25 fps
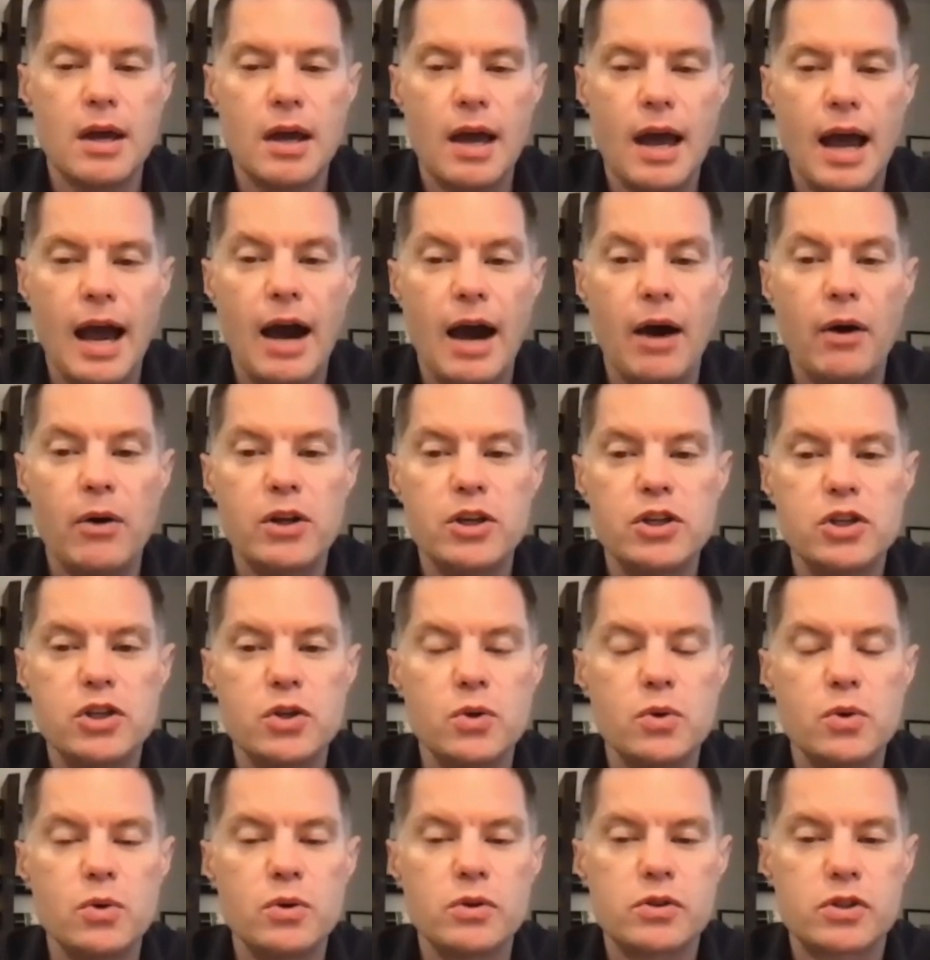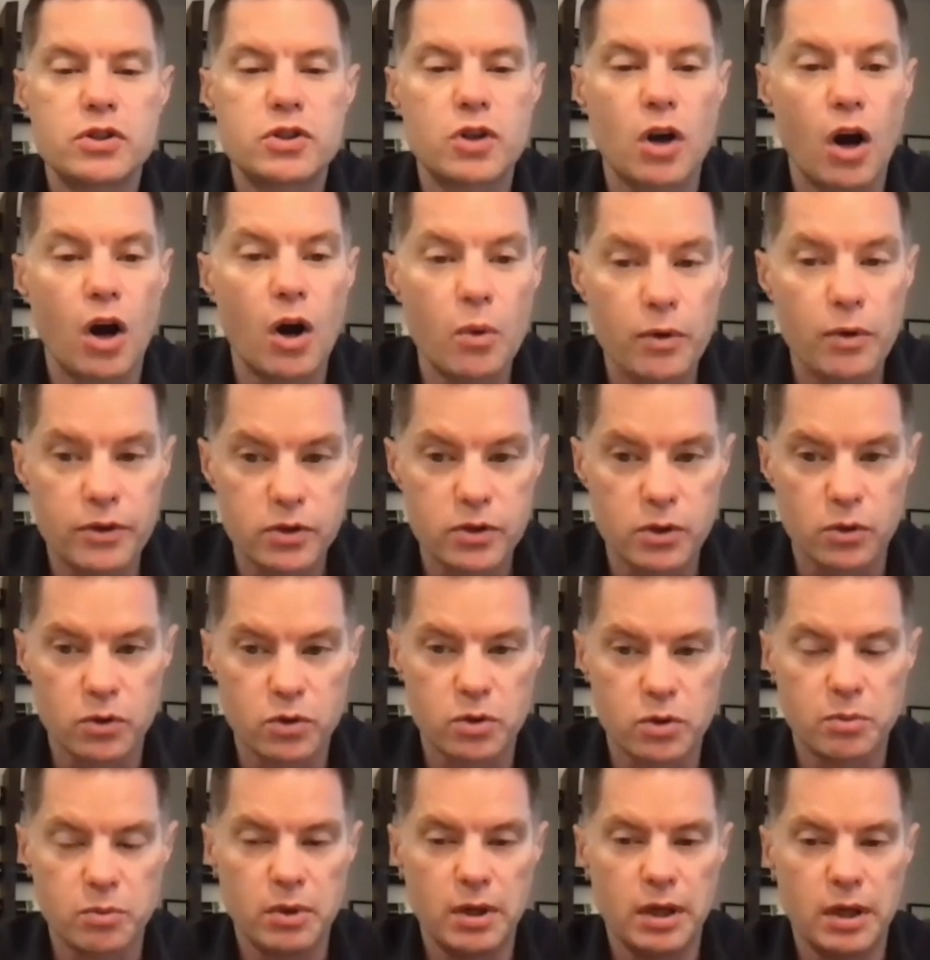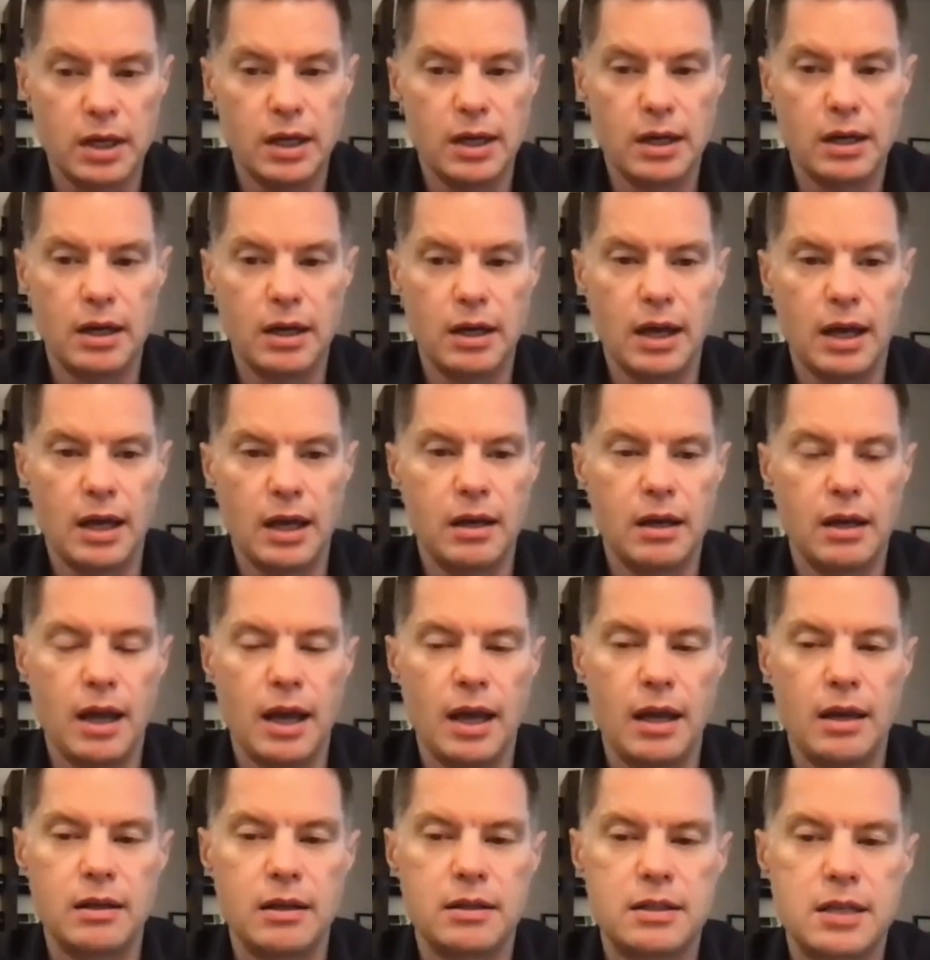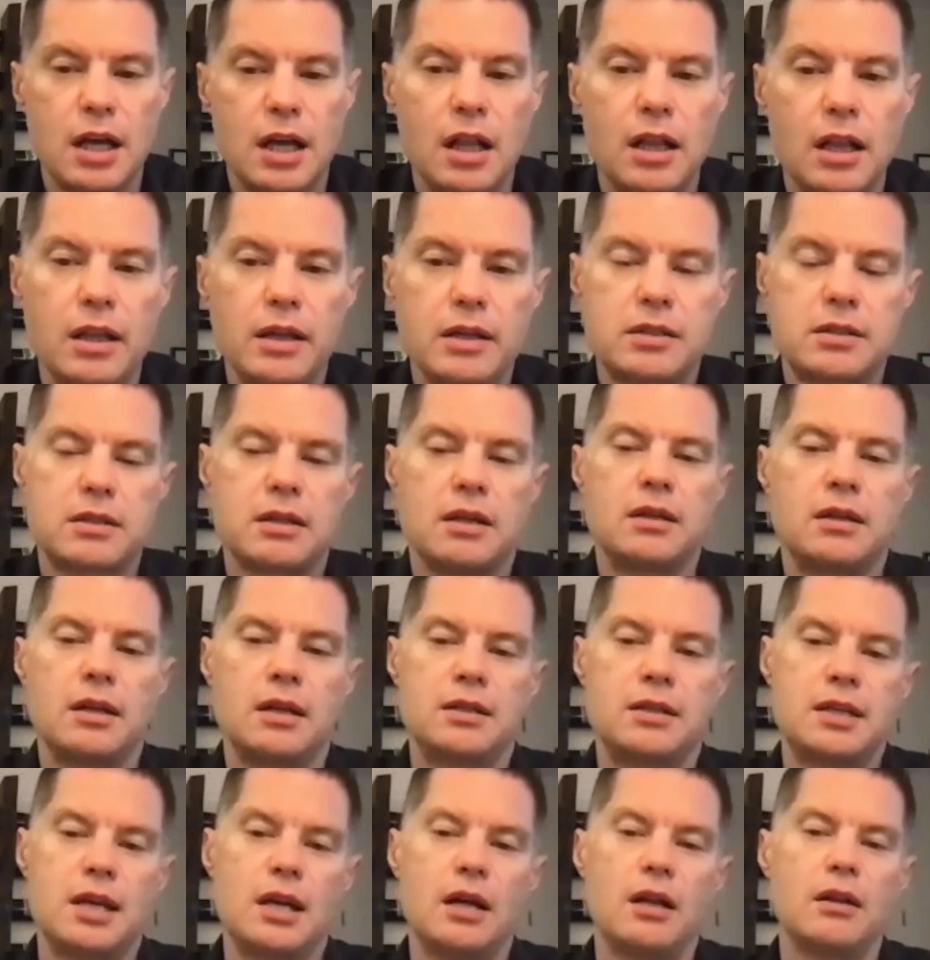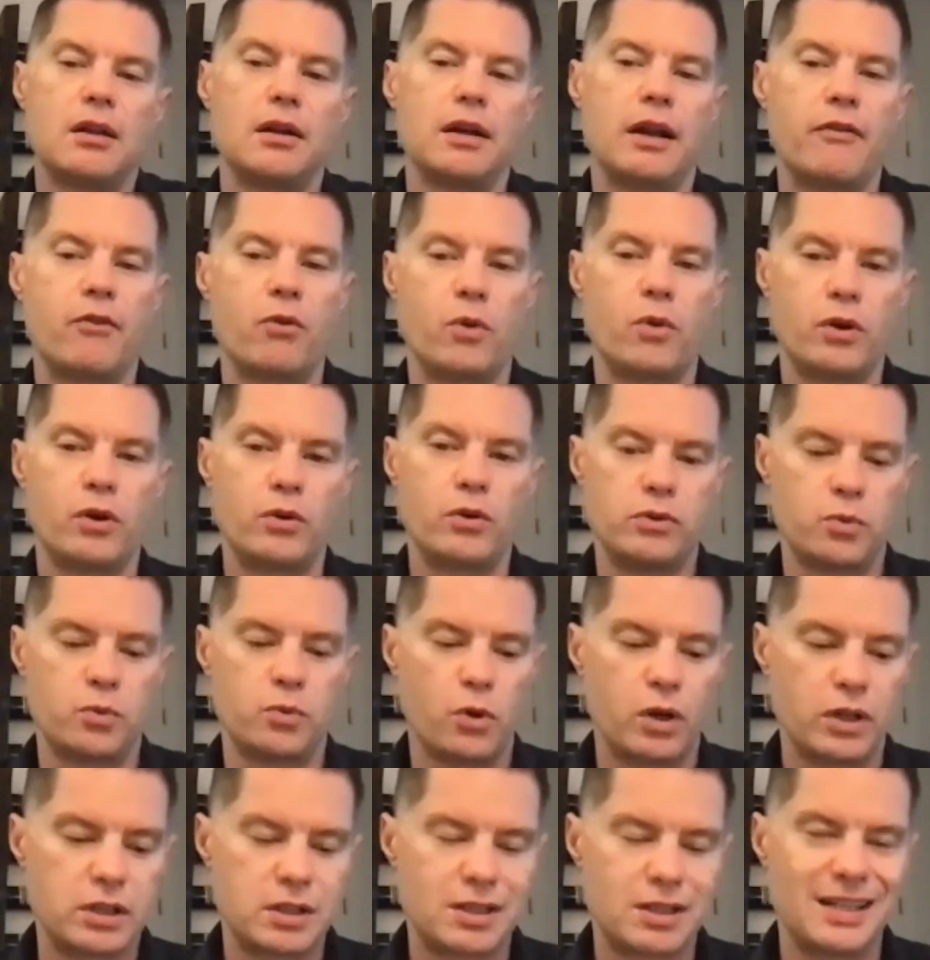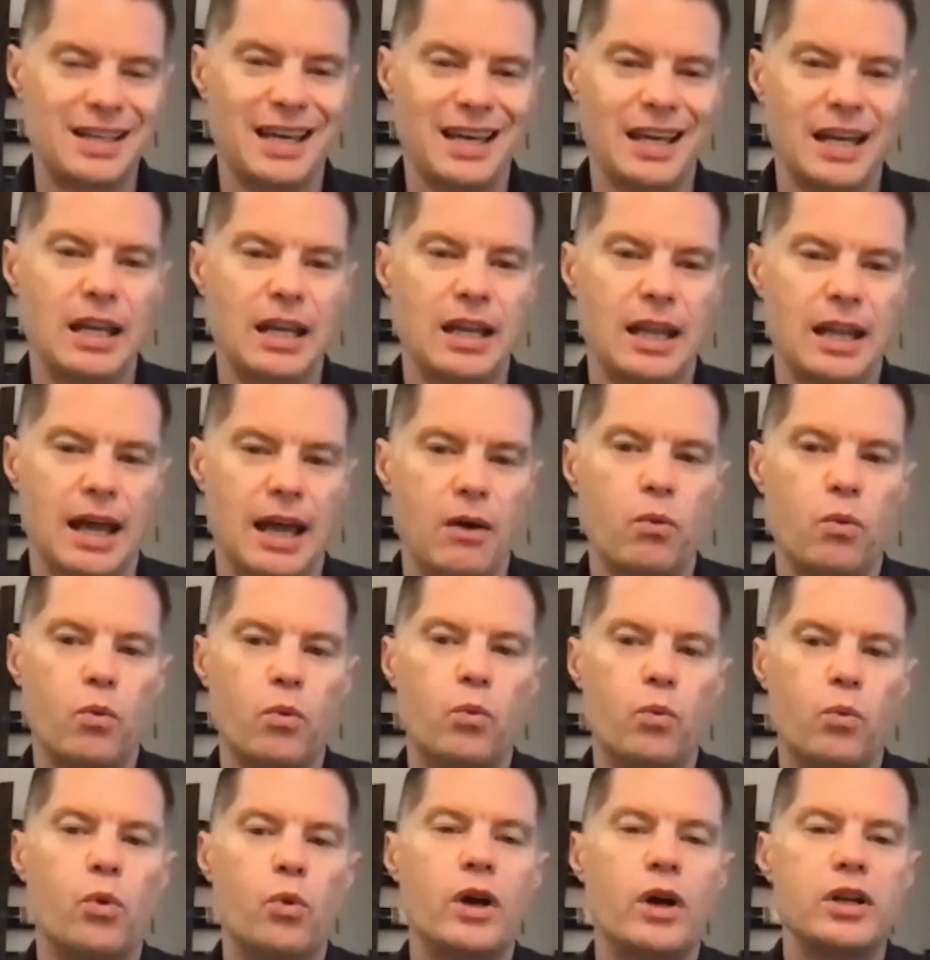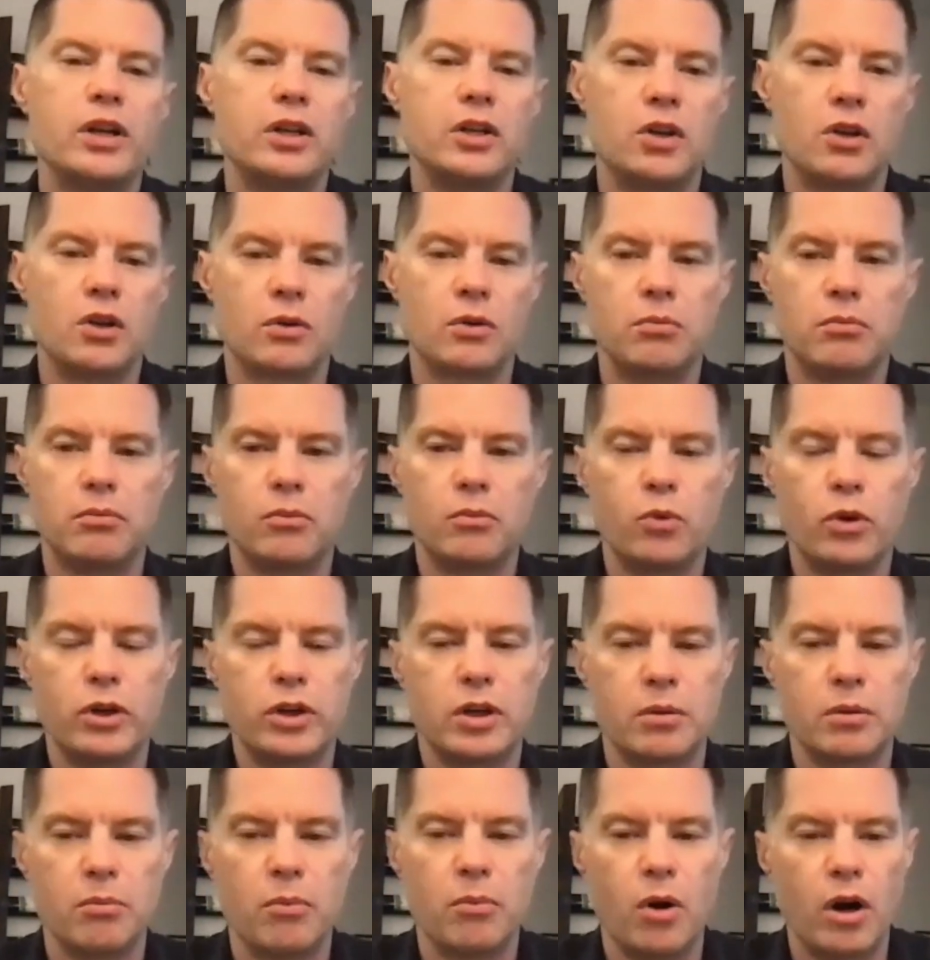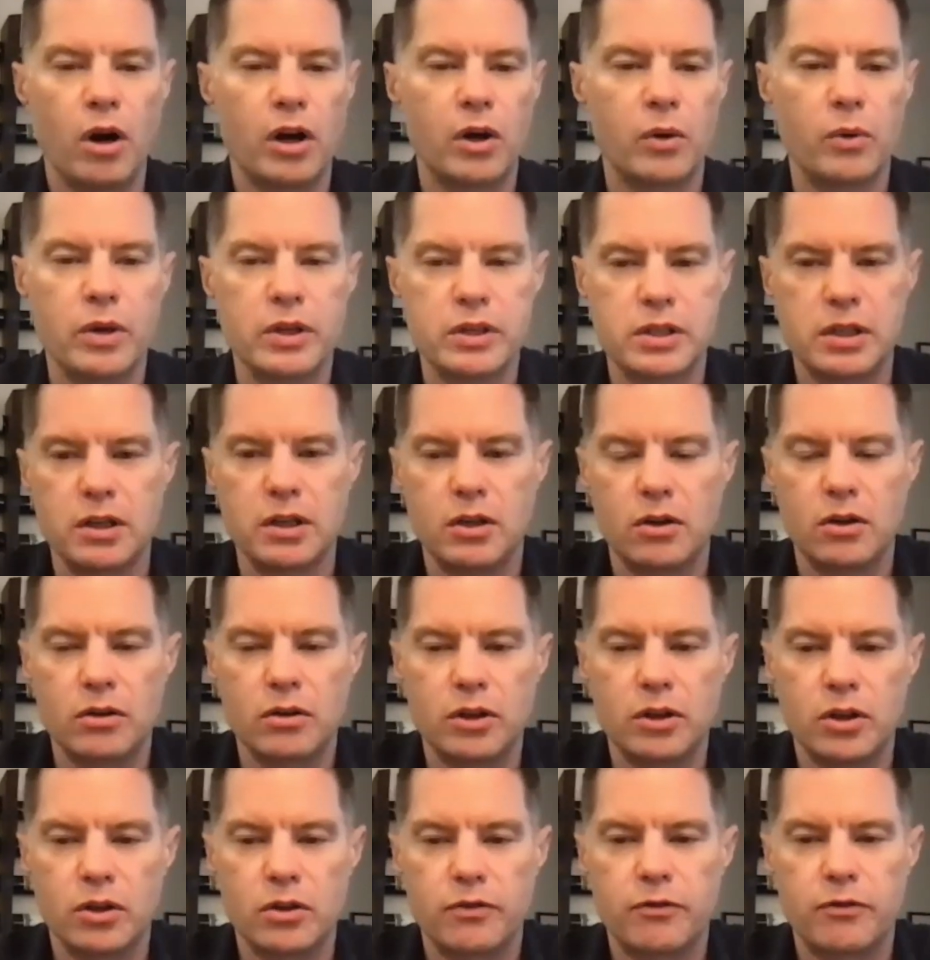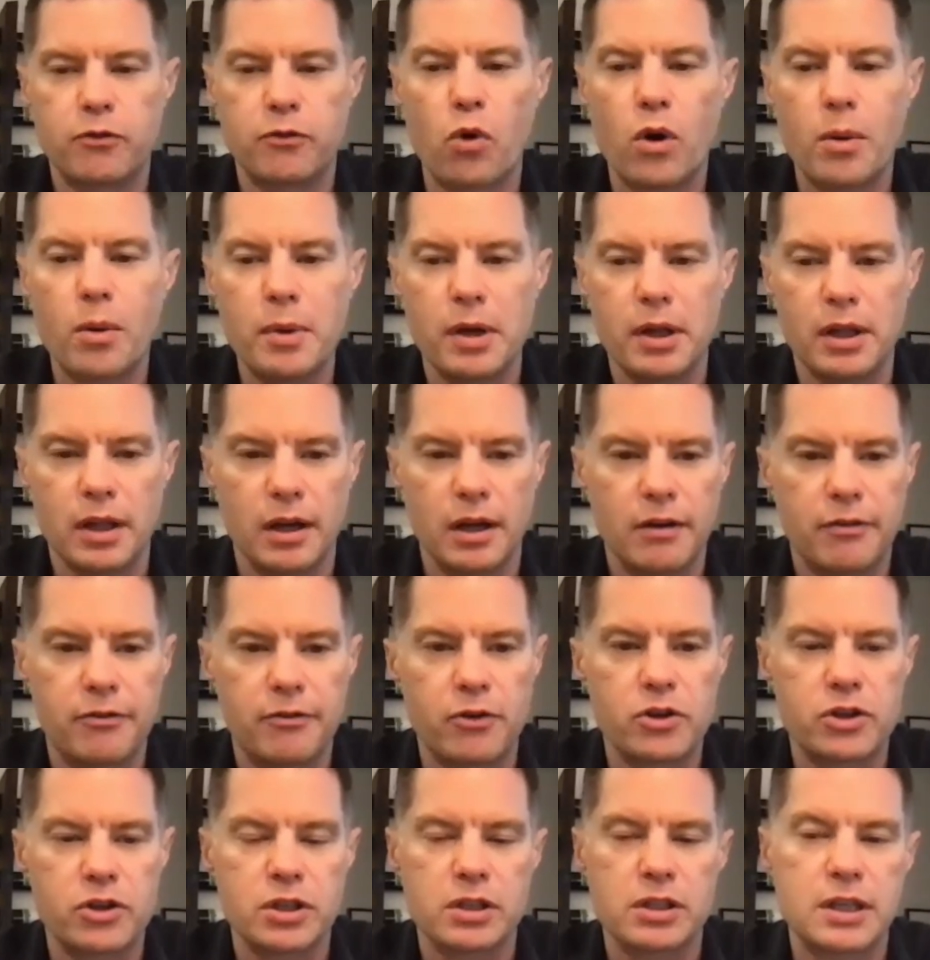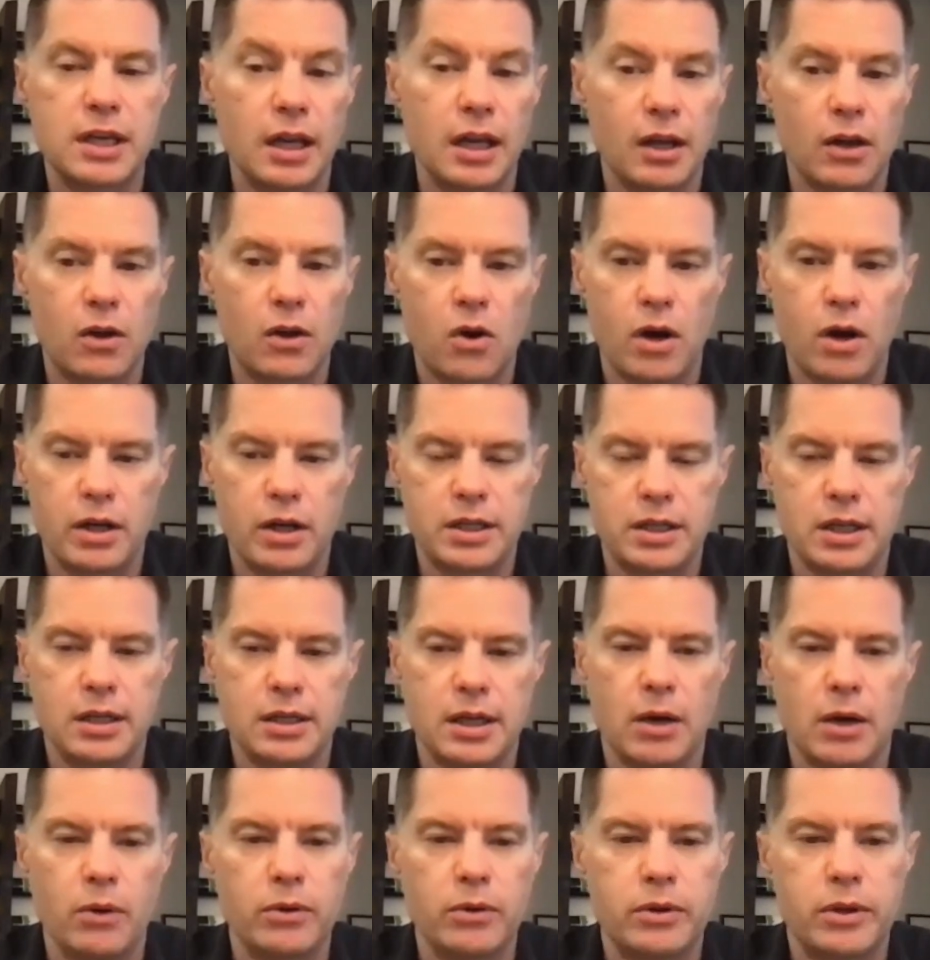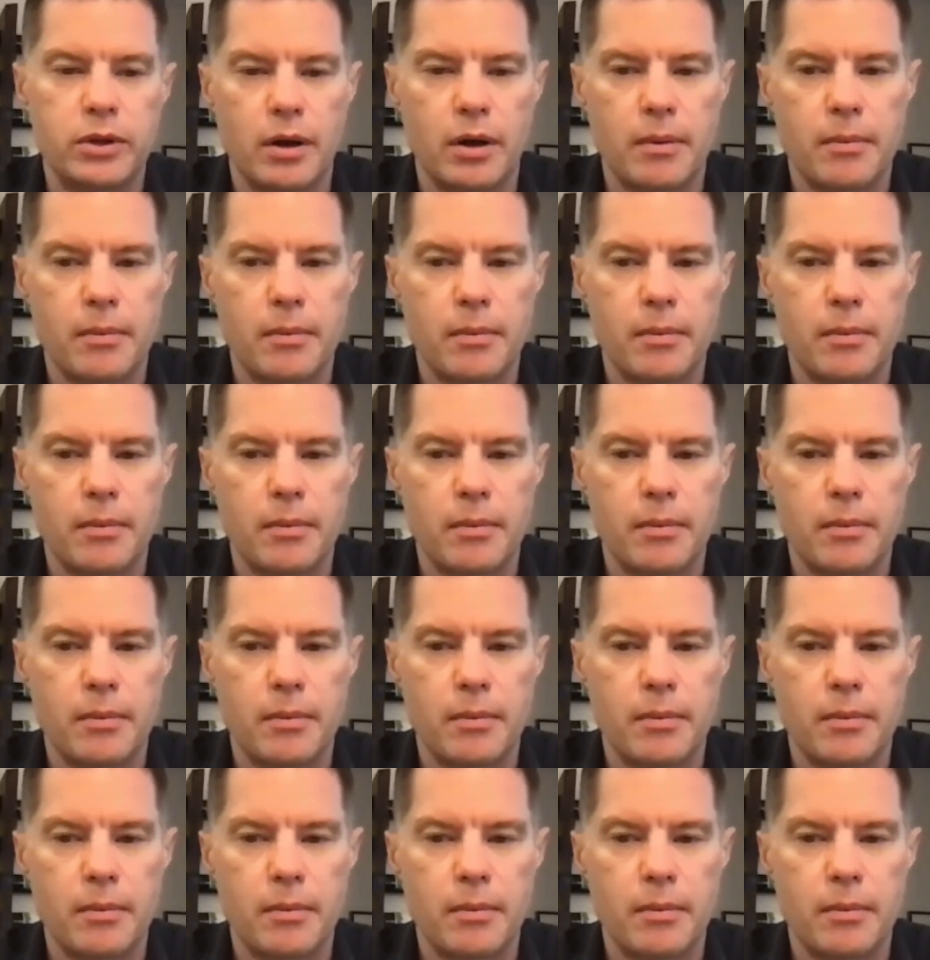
how did you start with social media and and tell us and, and tell everyone who wants to get in that what your what your motto is and your your formula for just yeah. getting content out there